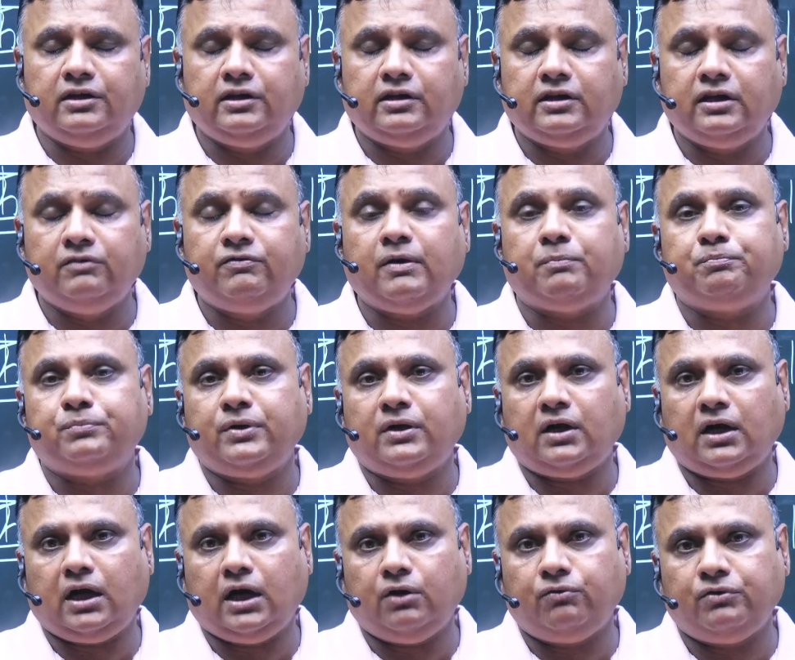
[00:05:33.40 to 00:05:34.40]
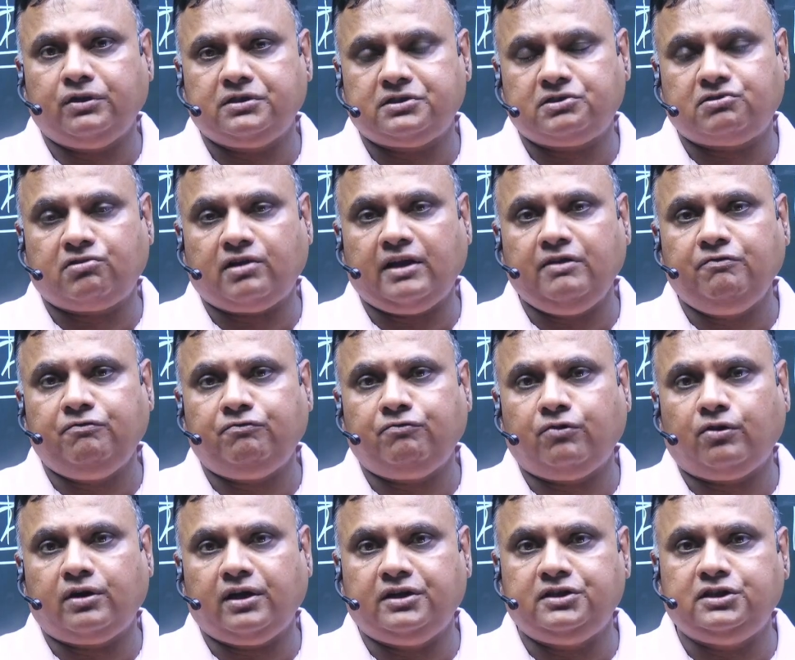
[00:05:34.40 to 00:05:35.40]
give up our strive
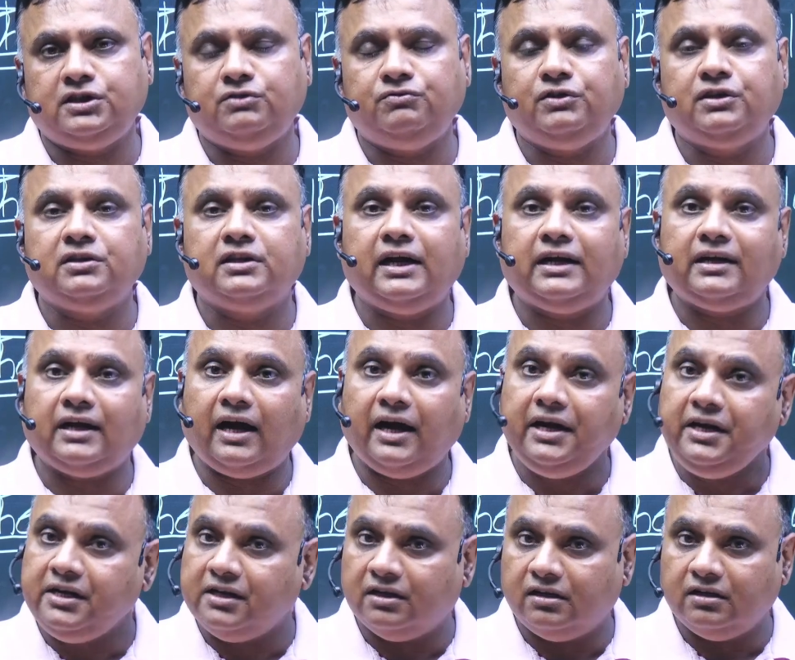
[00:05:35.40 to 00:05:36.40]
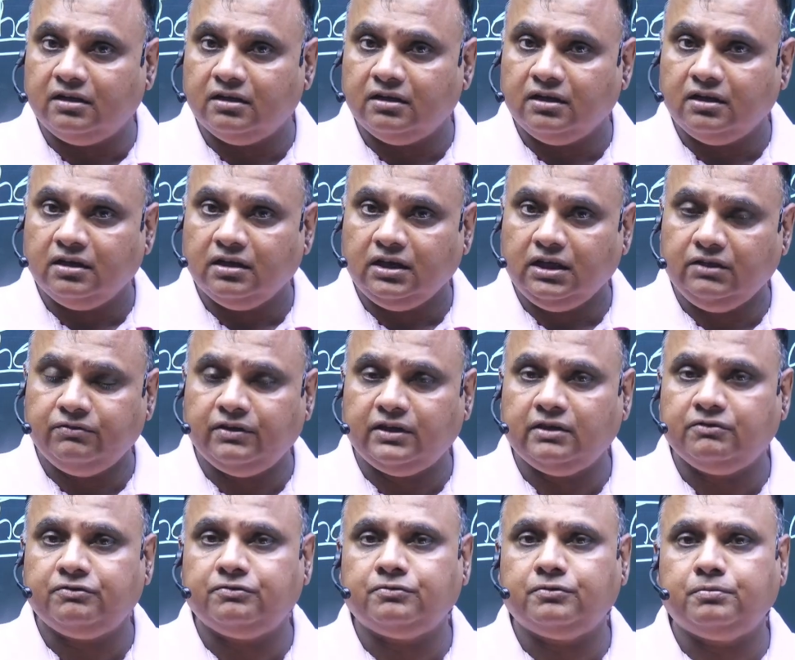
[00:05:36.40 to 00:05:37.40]
for achieving that ideal, even
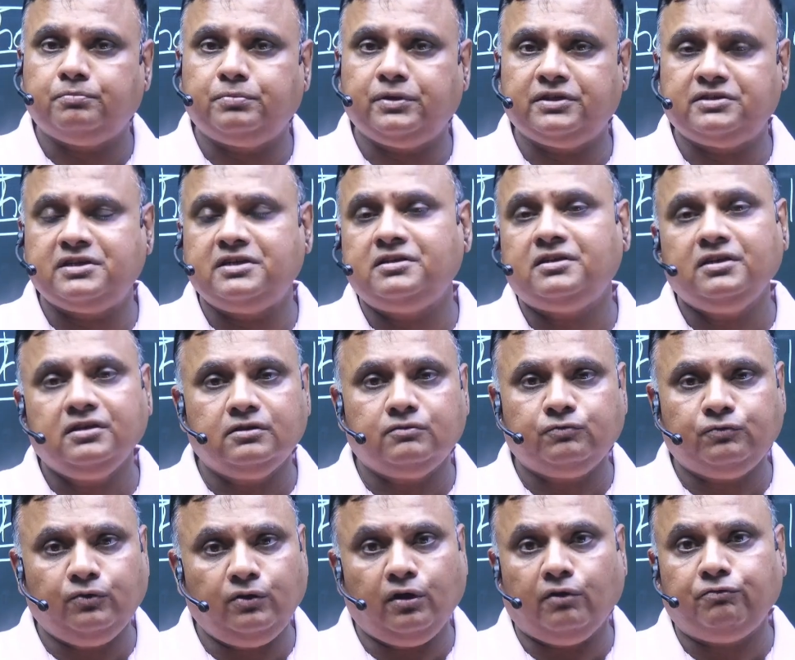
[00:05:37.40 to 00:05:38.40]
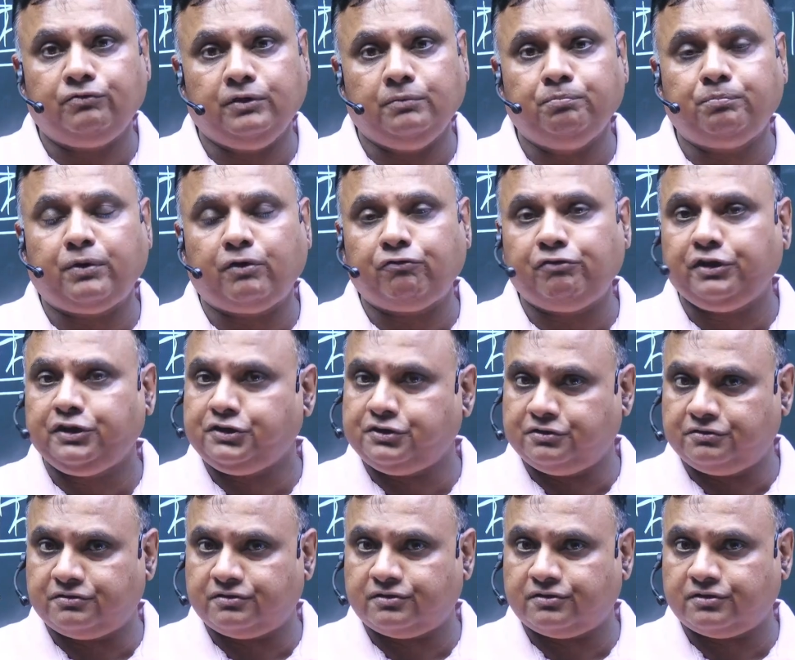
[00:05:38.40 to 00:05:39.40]
if present is full of
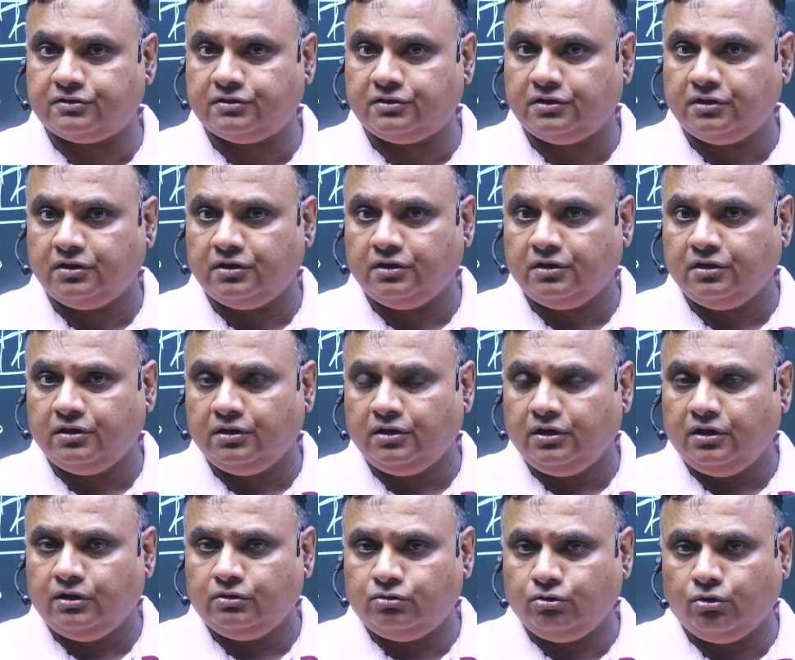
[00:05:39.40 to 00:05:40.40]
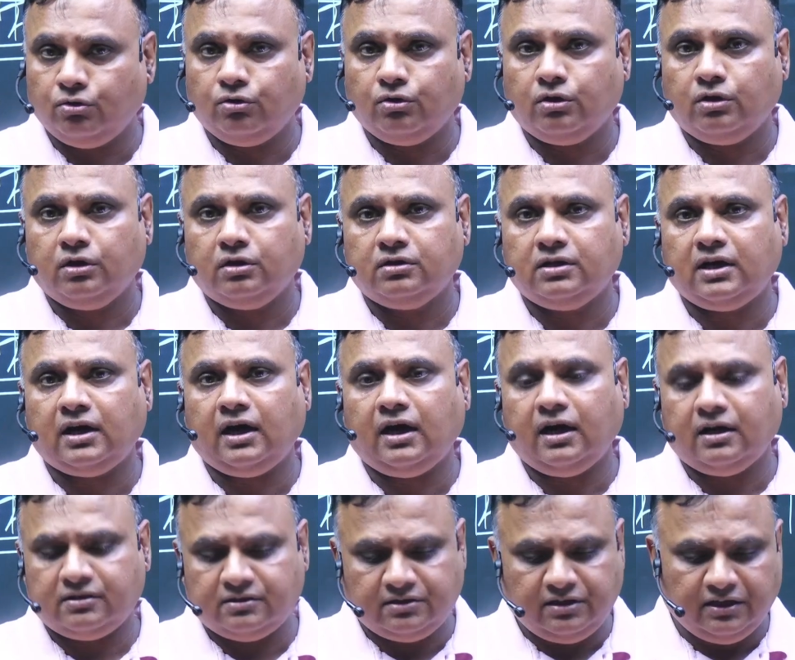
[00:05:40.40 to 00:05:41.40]
imperfections. So there
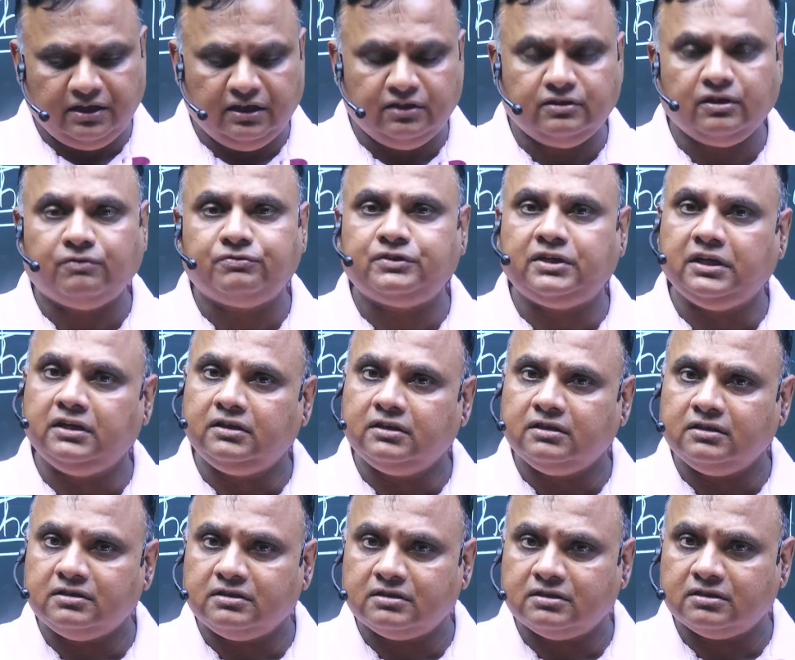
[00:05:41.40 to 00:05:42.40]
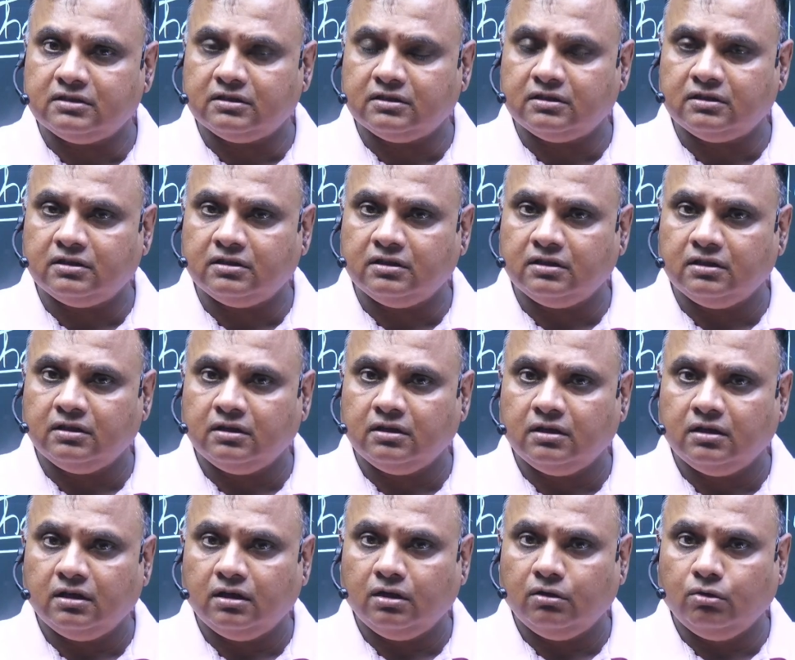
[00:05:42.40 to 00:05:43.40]
are series of thinkers
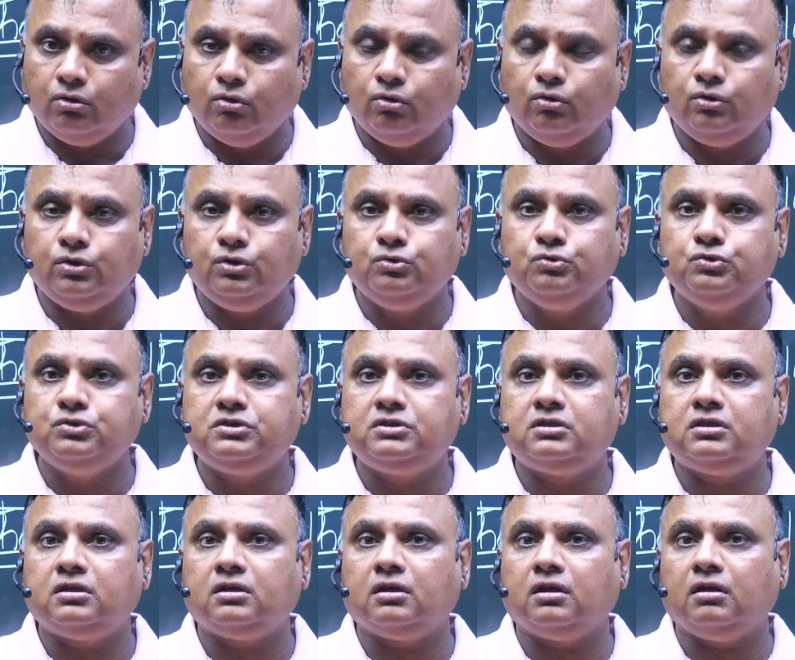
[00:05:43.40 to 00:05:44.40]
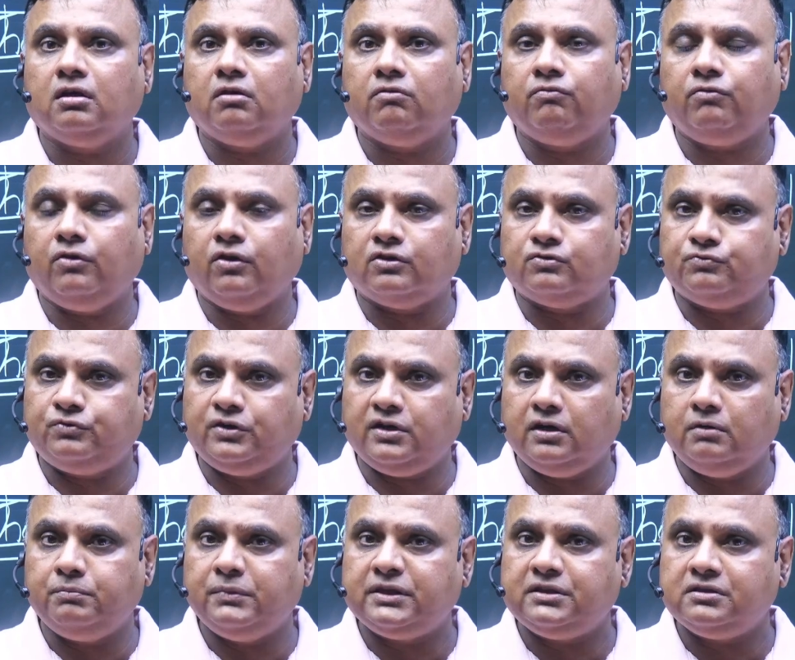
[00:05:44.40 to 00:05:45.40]
who use philosophical
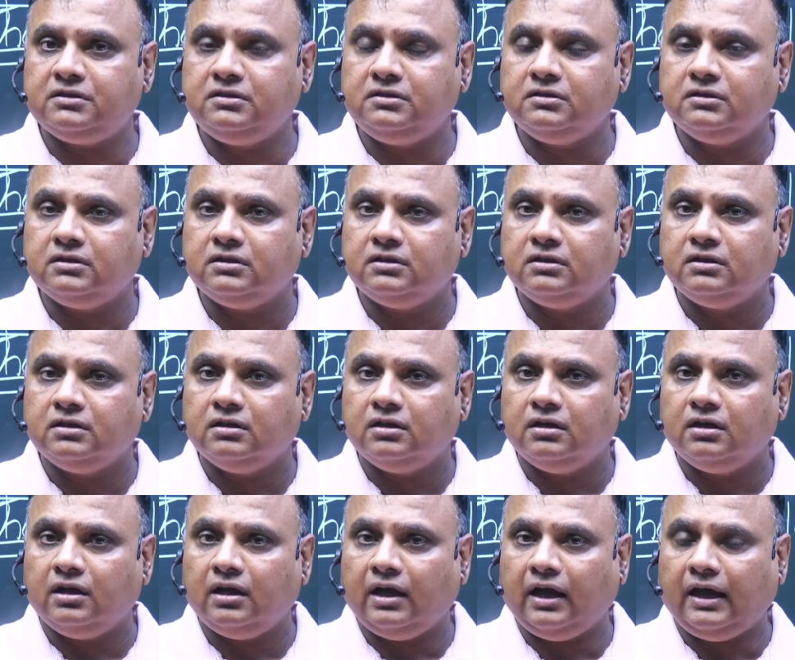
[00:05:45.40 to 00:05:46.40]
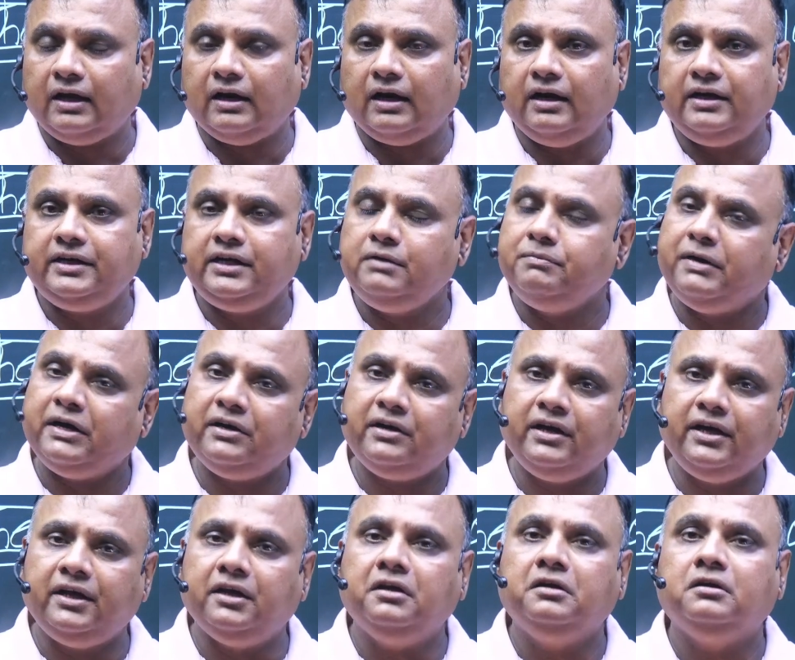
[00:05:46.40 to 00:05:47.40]
method, and
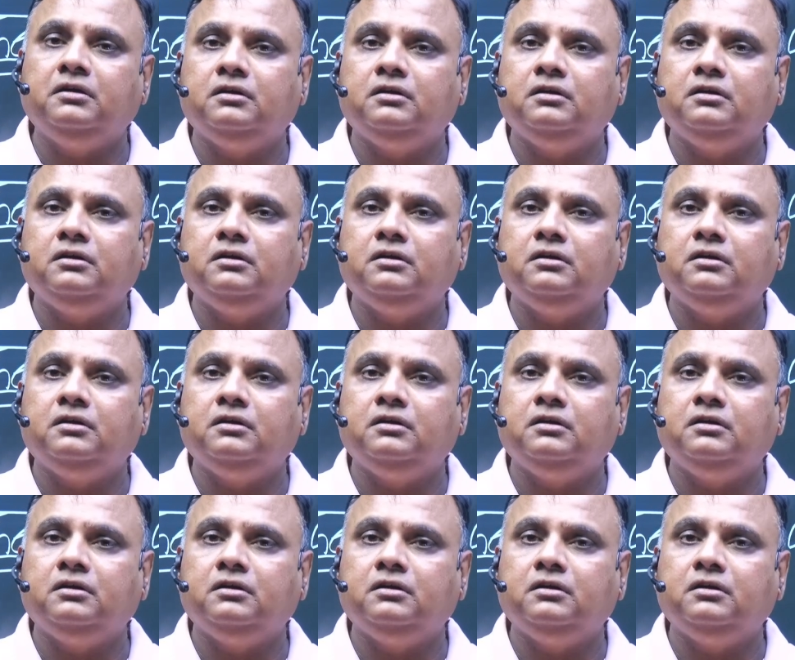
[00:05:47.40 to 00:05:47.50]
ultimately